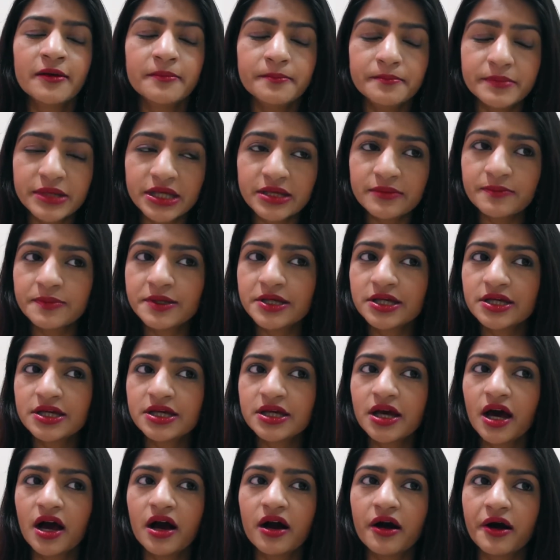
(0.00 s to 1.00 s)

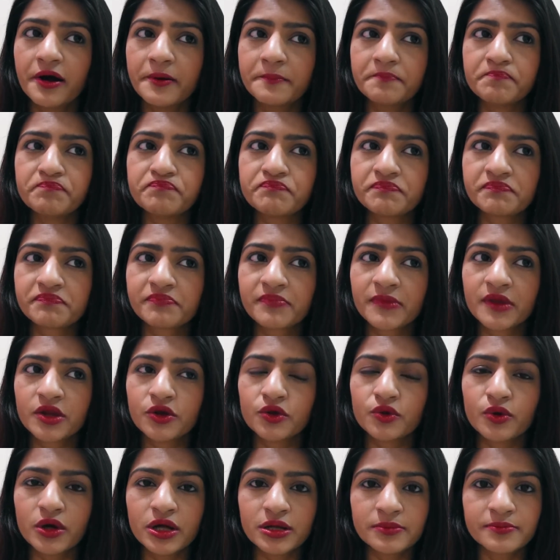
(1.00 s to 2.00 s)
maybe
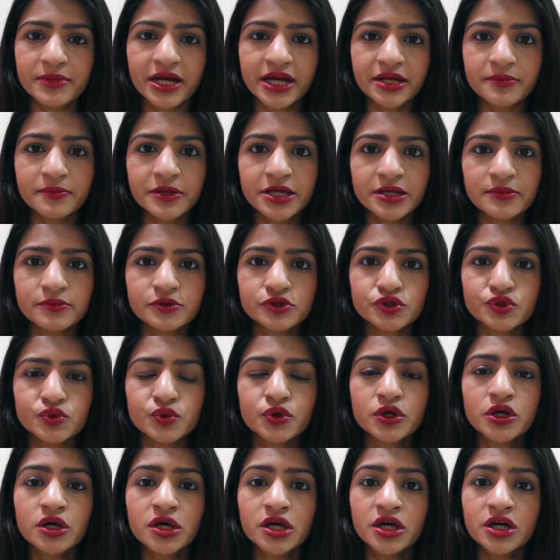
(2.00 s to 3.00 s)
I might be able
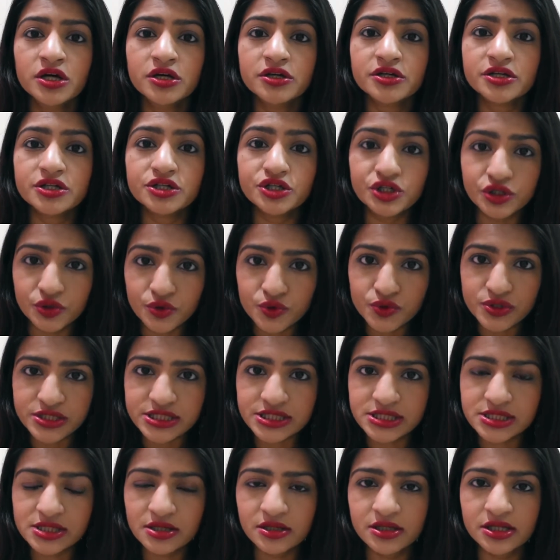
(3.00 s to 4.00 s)
to
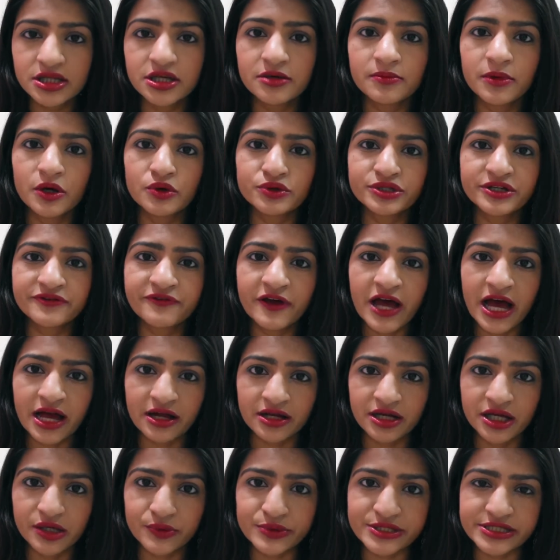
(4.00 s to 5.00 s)
reduce the amount of
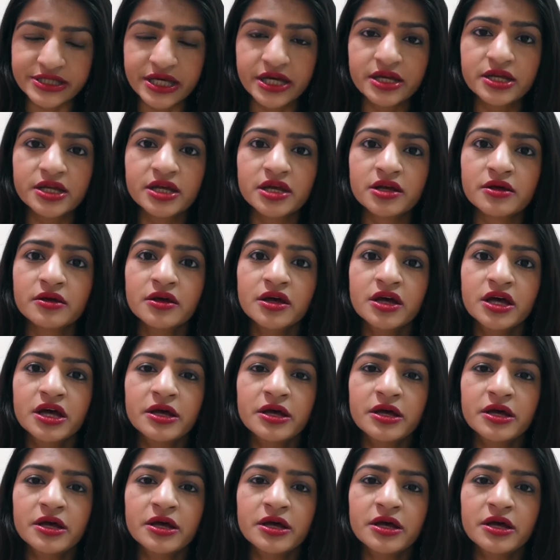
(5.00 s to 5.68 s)
acne I was getting,